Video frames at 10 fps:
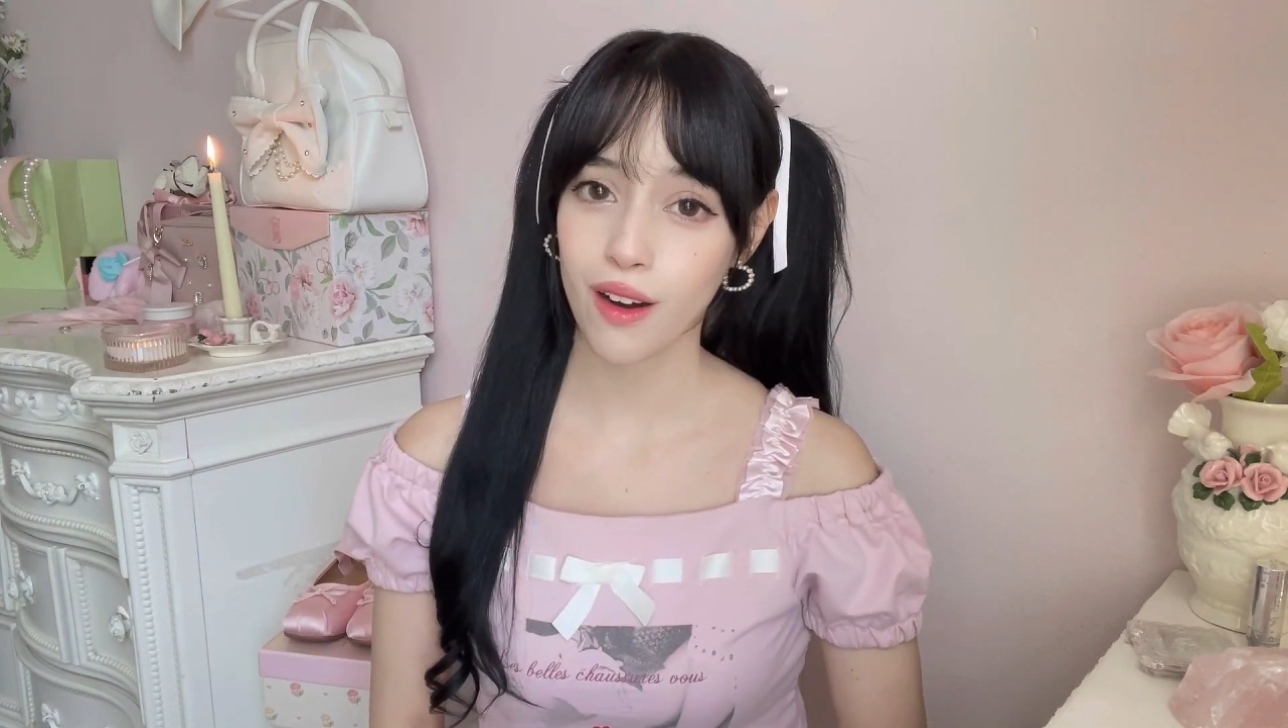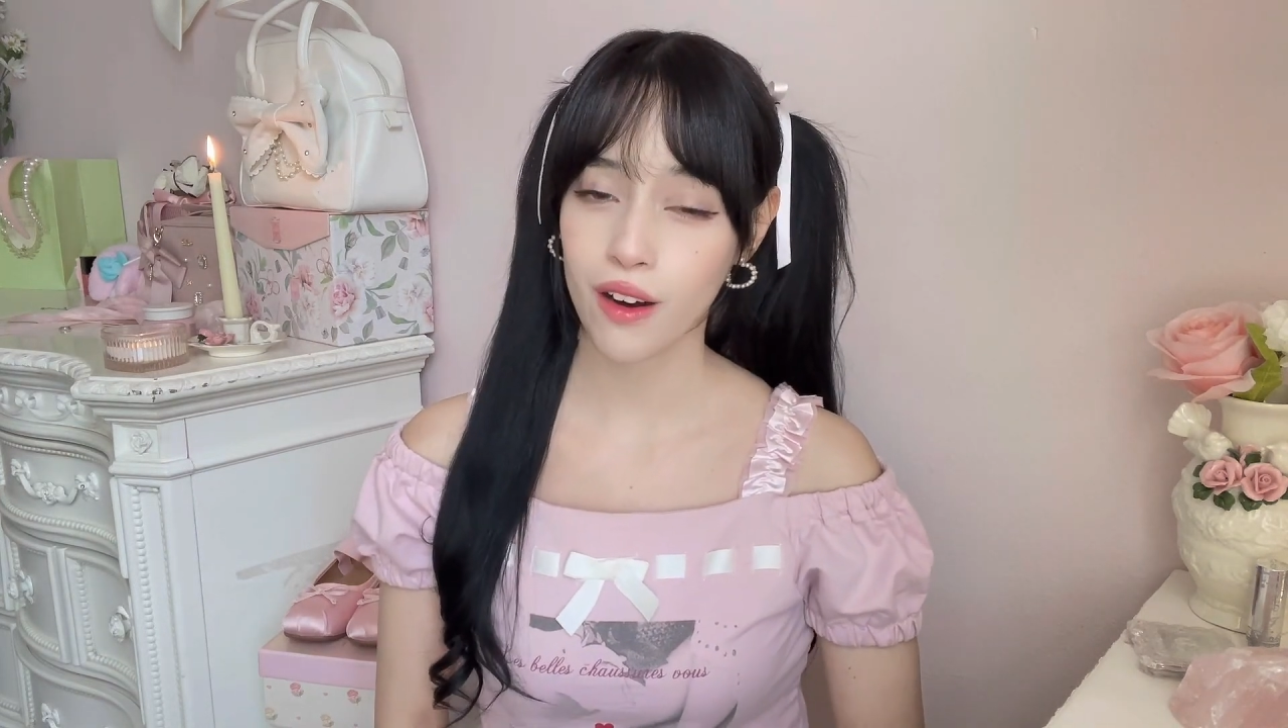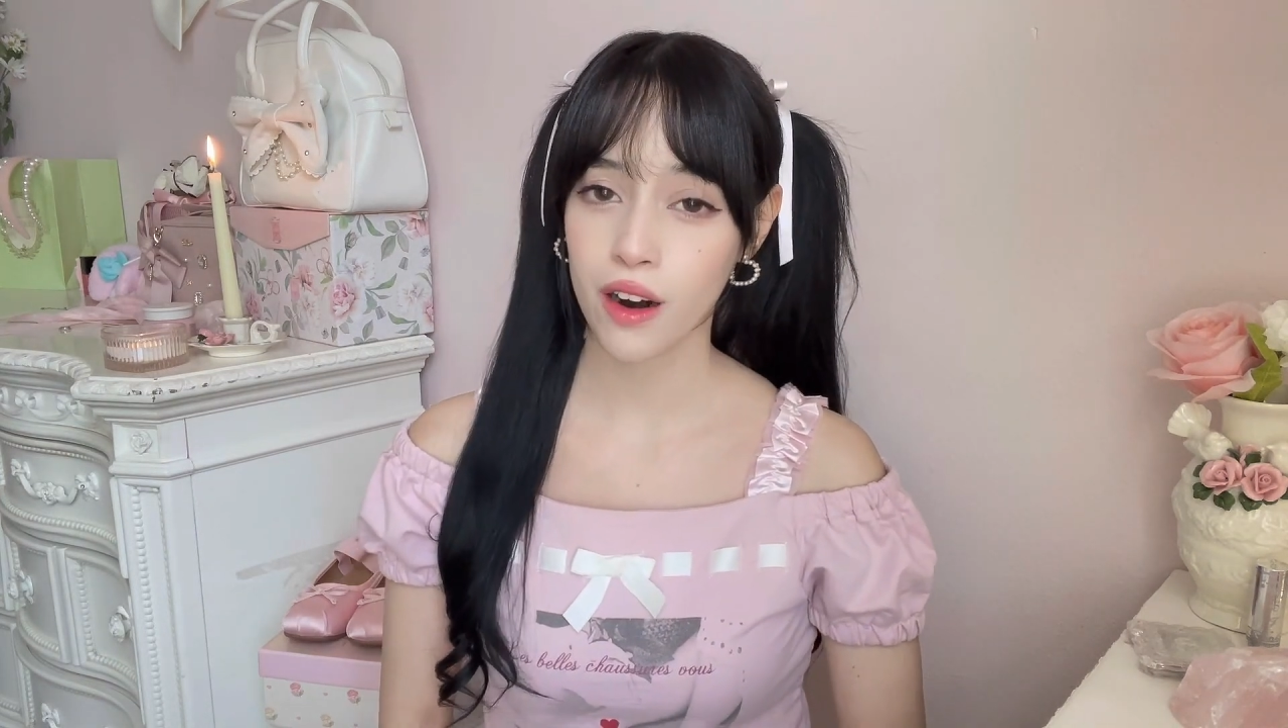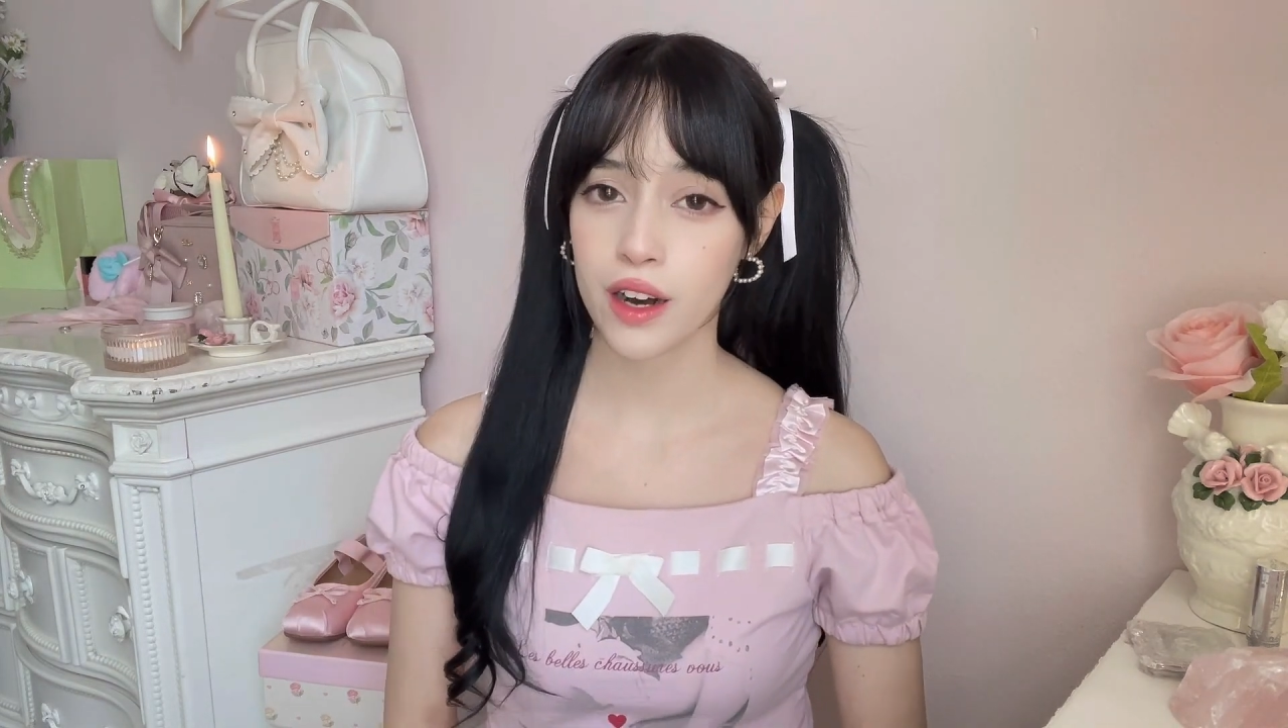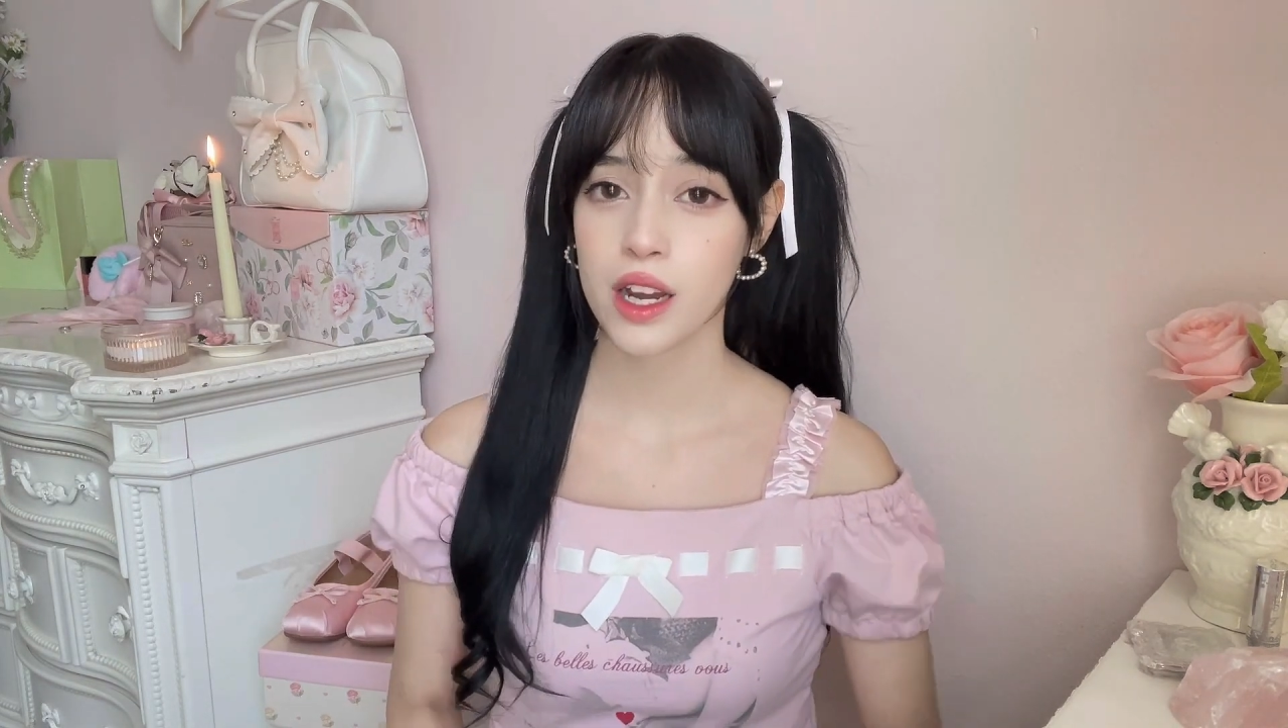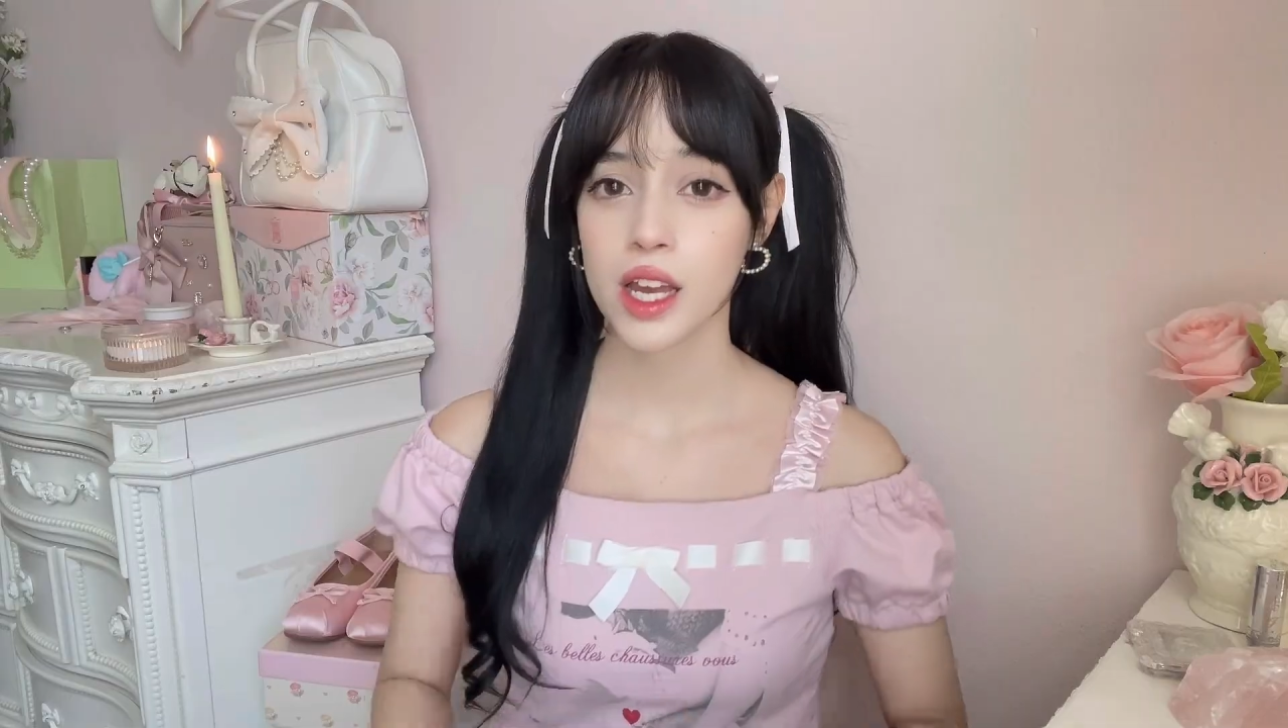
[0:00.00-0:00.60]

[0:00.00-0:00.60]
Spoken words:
are